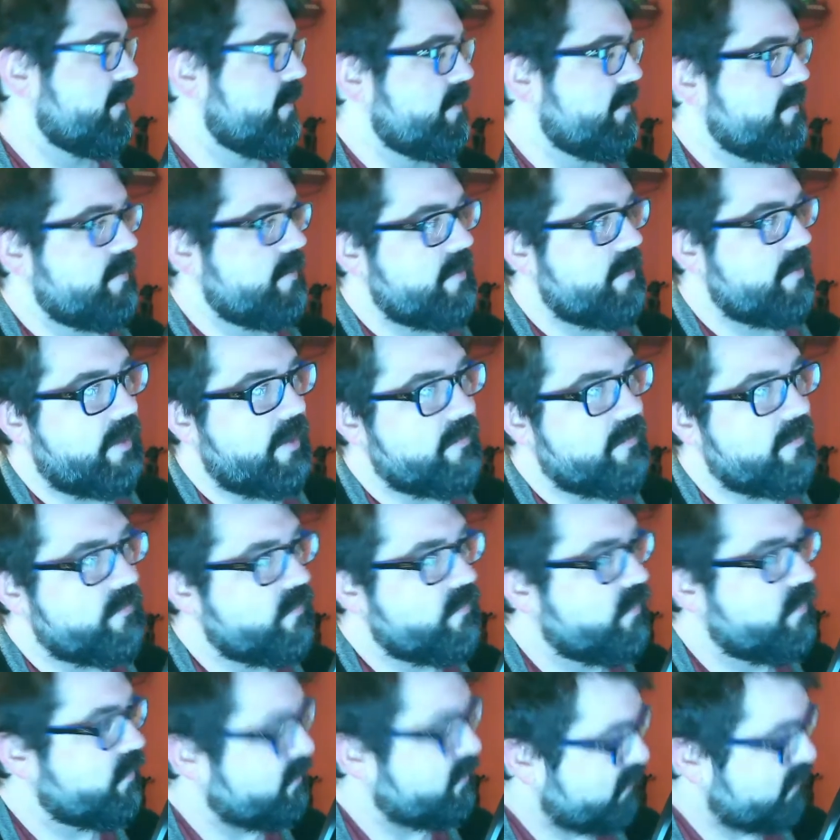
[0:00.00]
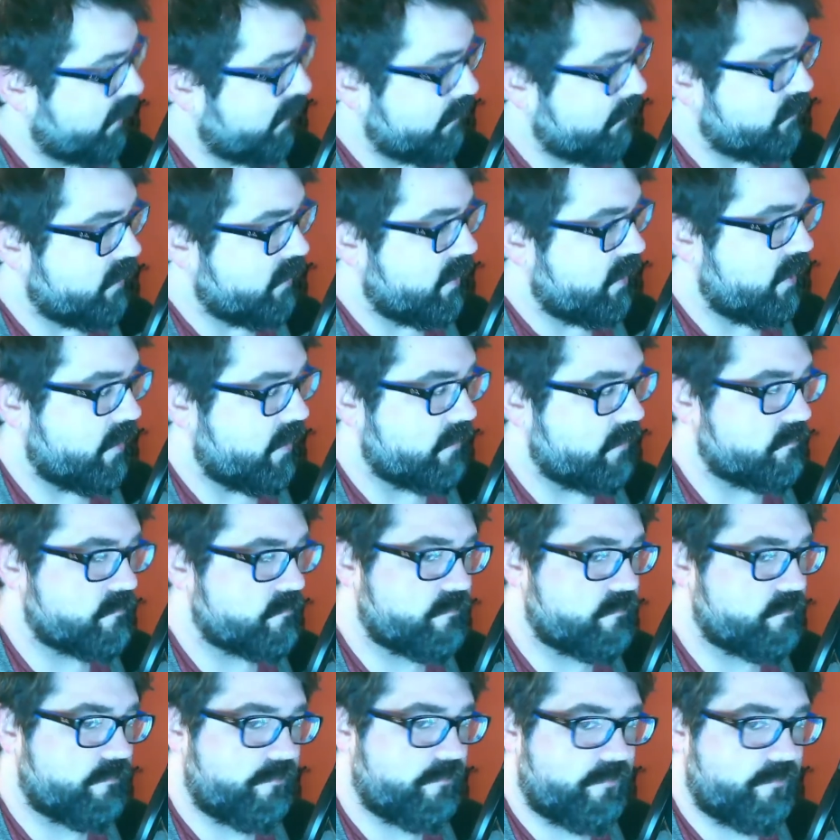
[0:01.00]
And the same thing here.
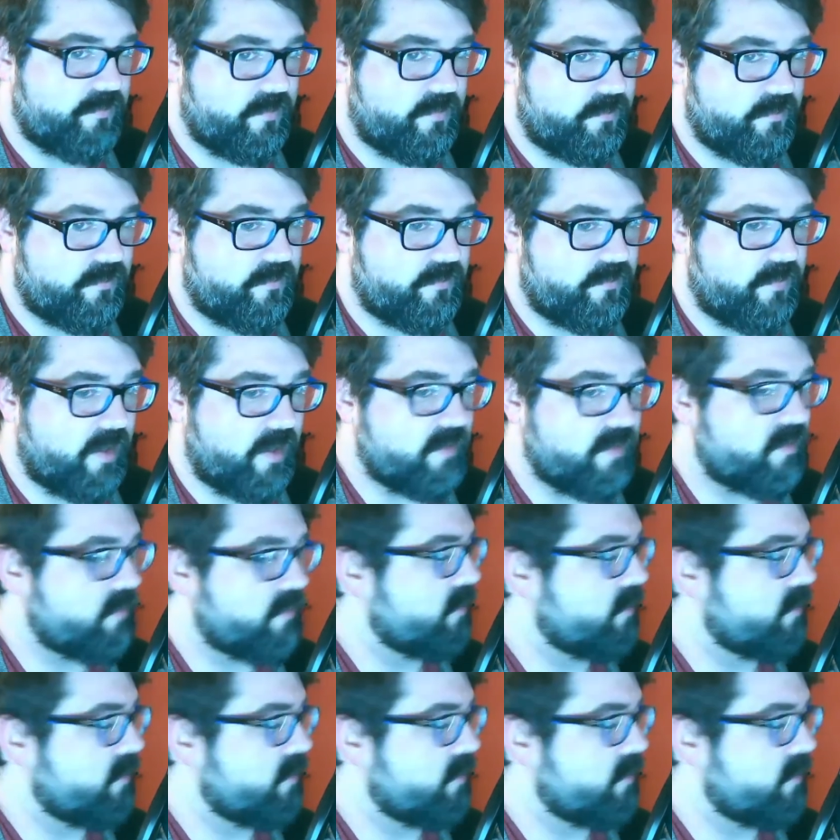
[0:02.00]
That's